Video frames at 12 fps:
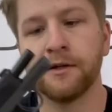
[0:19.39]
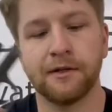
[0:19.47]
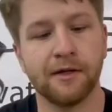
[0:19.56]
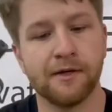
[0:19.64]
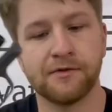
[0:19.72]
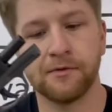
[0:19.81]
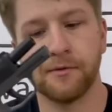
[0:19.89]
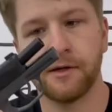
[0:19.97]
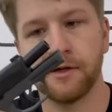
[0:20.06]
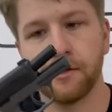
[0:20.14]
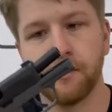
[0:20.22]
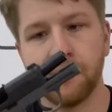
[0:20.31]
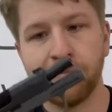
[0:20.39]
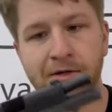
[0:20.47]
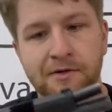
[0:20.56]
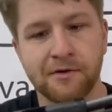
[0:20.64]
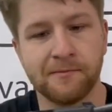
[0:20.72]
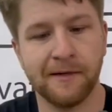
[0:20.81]
Okay, so we're going to go ahead and make
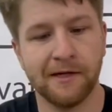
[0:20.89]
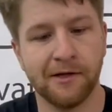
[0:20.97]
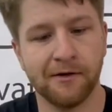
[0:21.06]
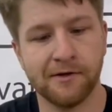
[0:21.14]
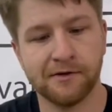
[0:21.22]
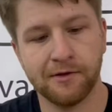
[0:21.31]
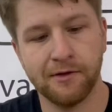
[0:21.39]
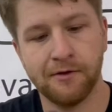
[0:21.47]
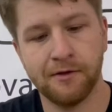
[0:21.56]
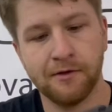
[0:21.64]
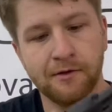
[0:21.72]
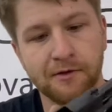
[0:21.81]
sure this battle area is unloaded.